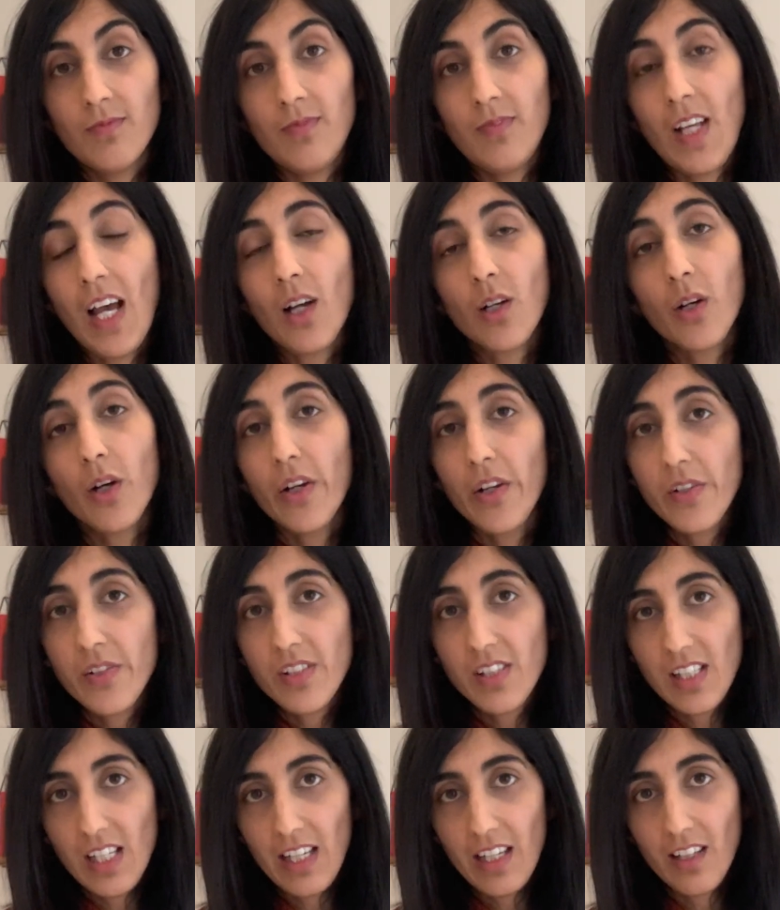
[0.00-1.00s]
that
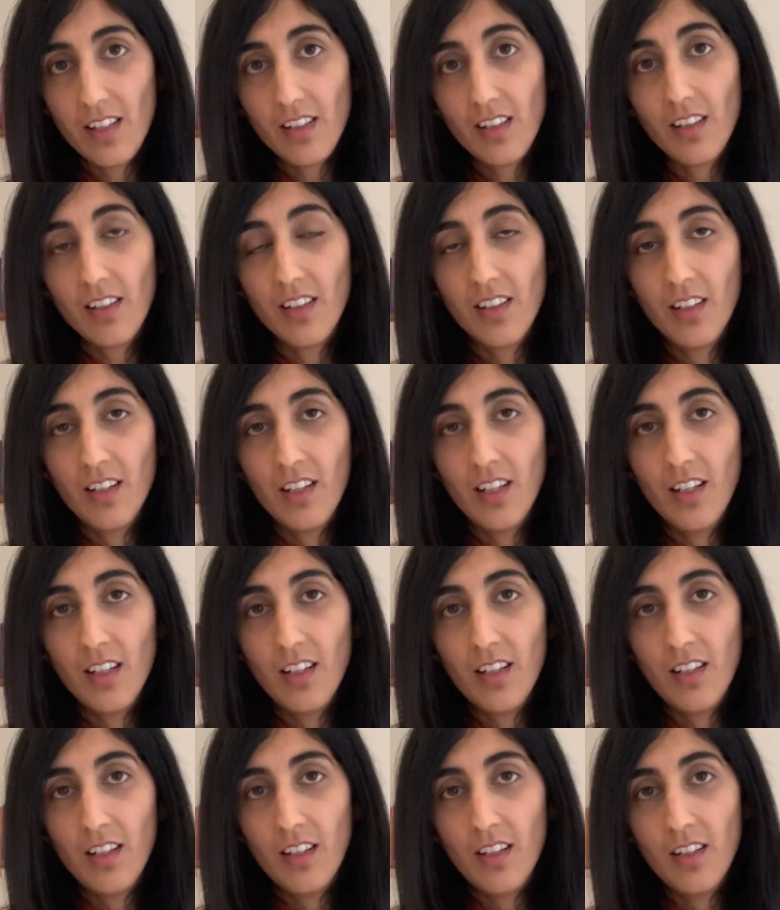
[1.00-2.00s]
coasting,
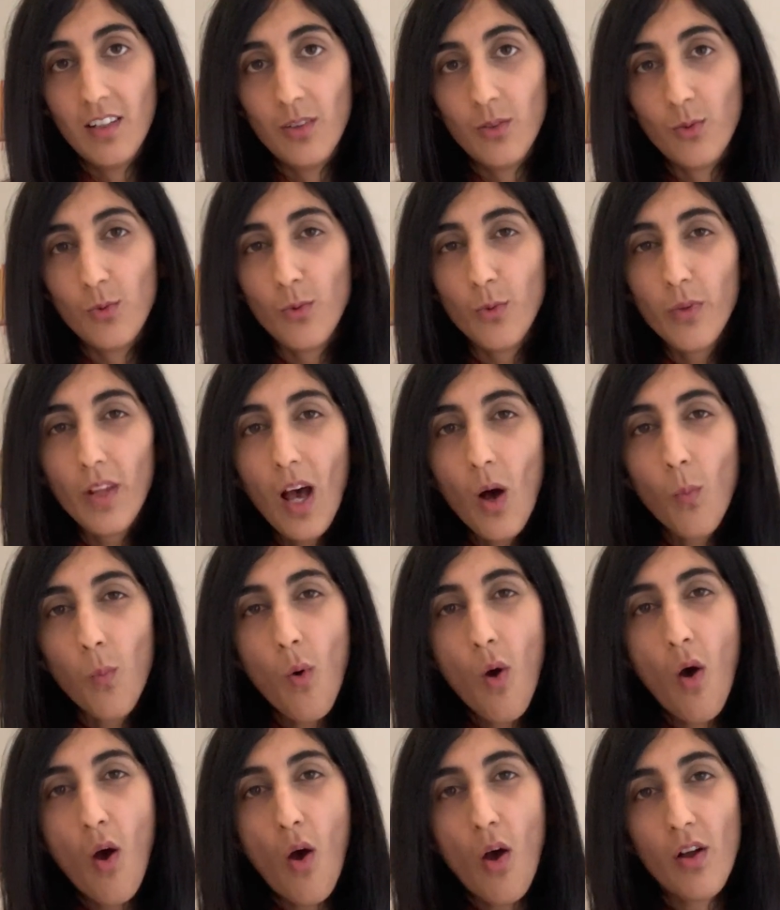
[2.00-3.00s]
all that
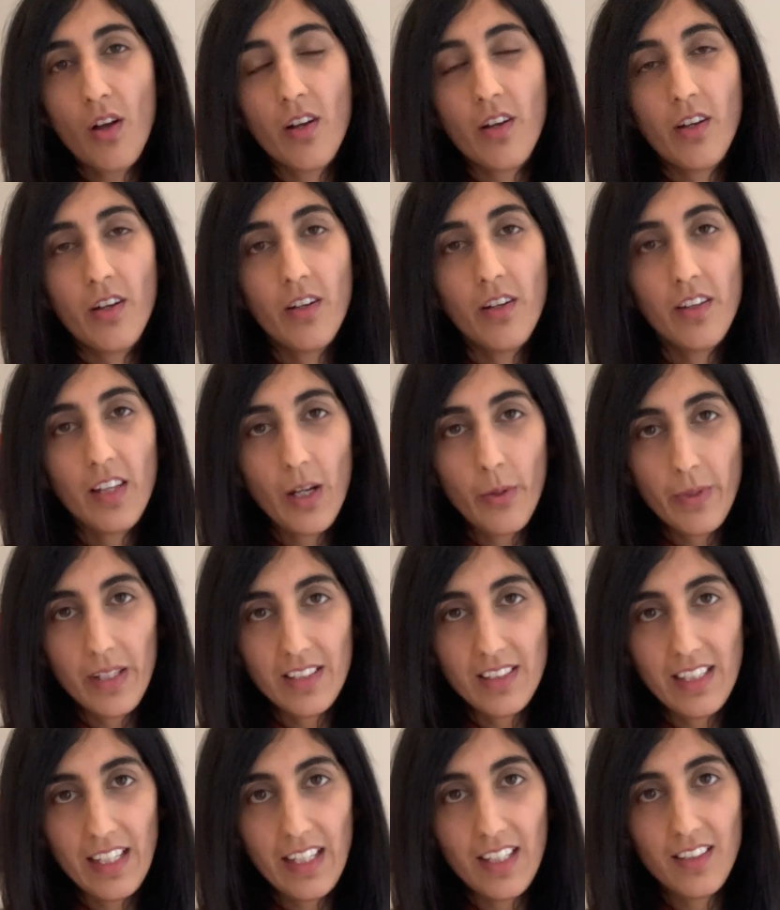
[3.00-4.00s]
work that we
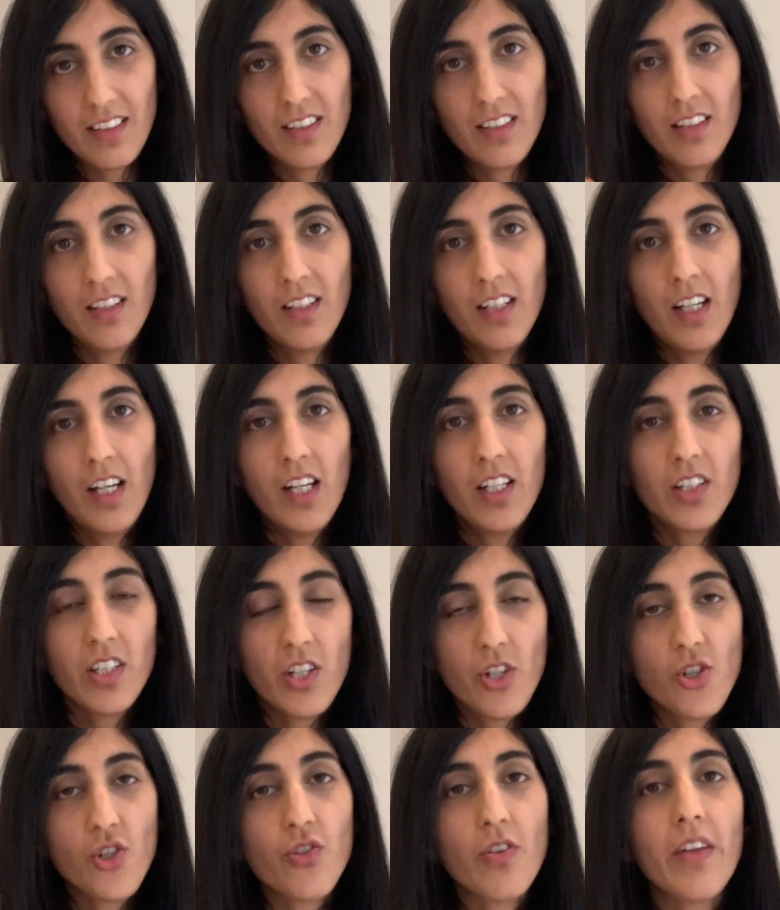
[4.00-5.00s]
did to
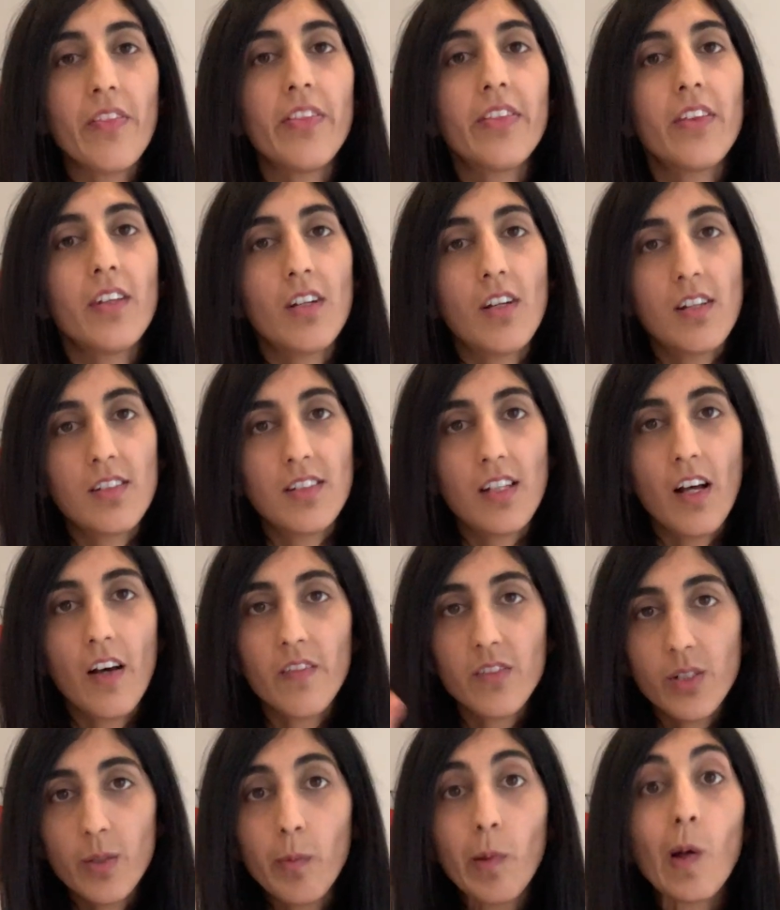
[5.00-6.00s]
strengthen
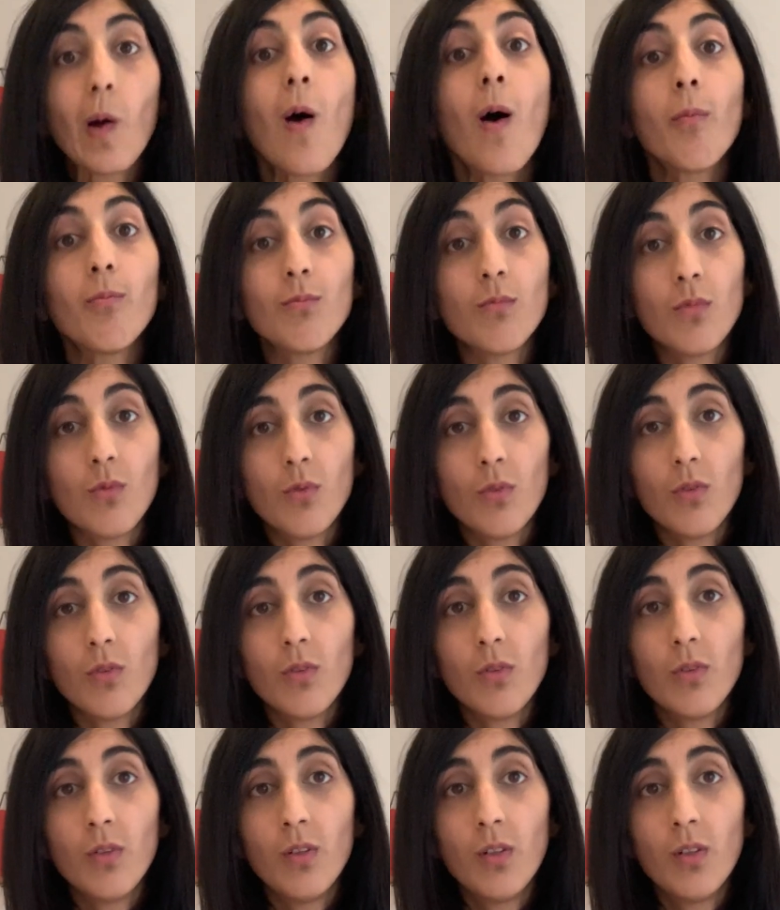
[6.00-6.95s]
ourselves, to become more,